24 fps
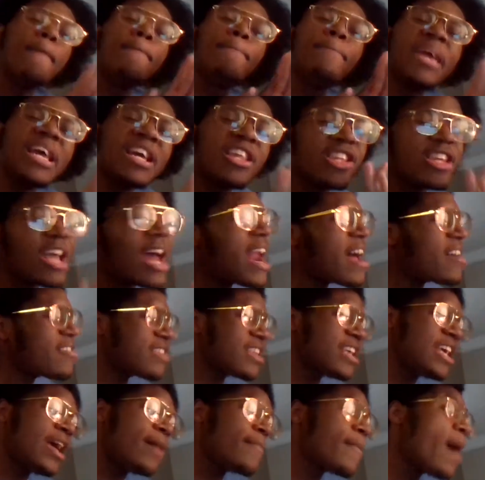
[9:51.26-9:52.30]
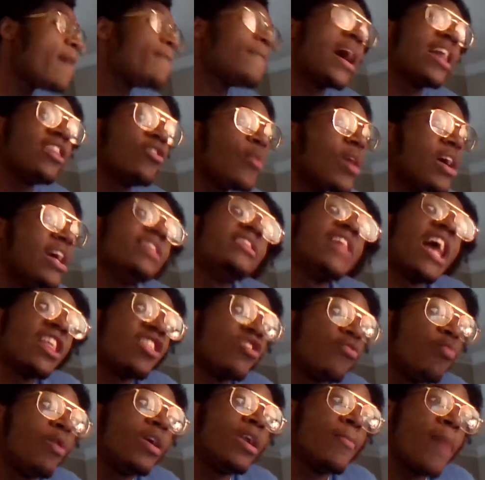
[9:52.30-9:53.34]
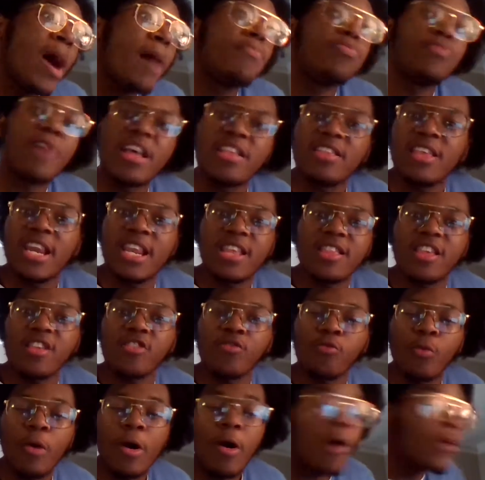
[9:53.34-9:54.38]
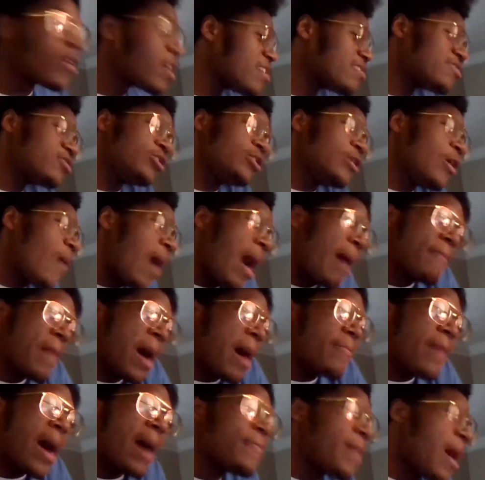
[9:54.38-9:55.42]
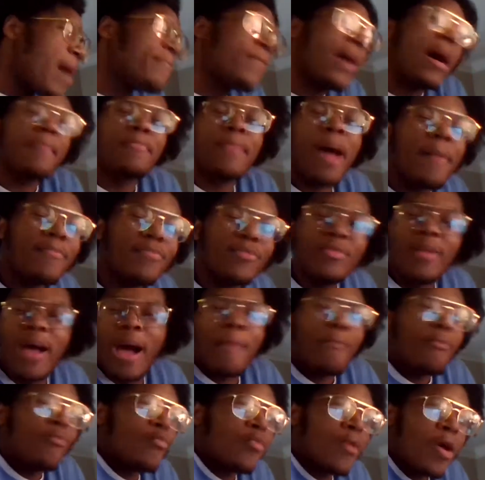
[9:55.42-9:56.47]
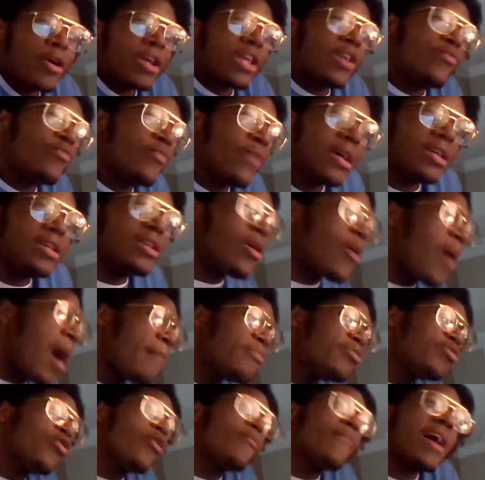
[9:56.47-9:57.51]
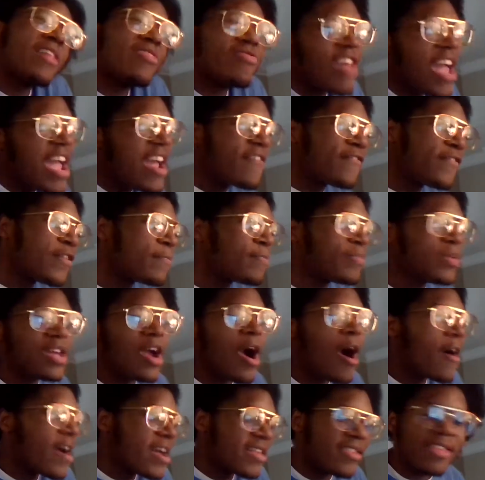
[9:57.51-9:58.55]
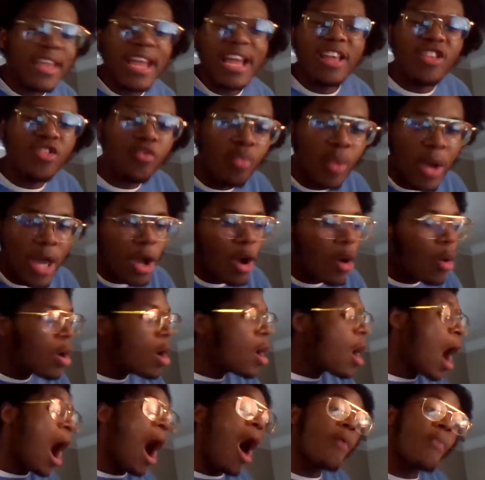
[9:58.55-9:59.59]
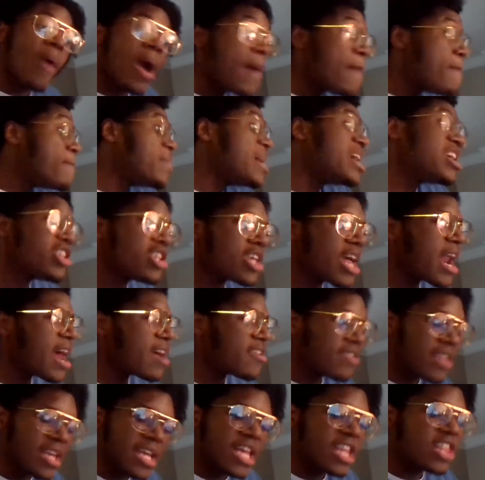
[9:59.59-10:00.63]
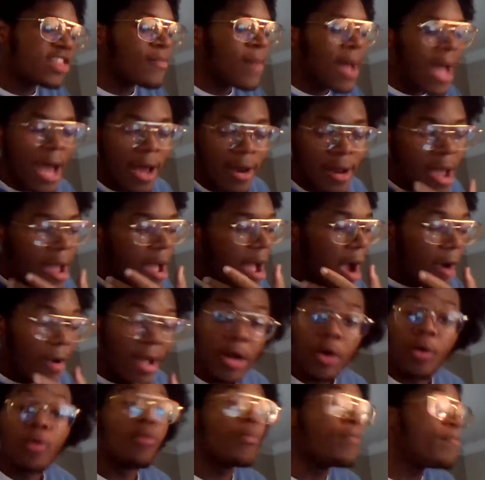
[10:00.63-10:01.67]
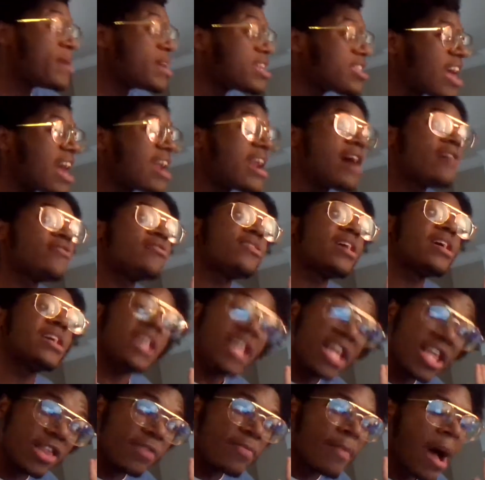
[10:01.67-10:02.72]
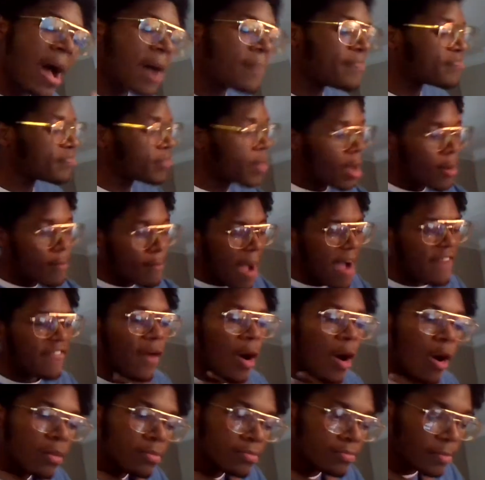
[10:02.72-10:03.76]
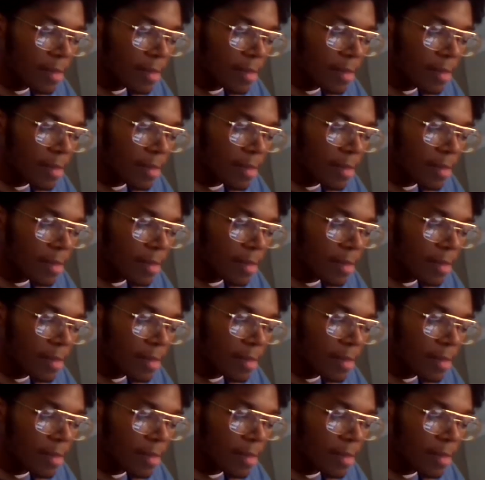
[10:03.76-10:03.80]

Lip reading: Big shout outs to him. By the way, that's one of my presidents as well, because, you know, I'm working, you know, I'm doing my thing for PRSA as well. All right, big shout outs to East Mile. All right, oh, big shout outs to East Mile. My fault.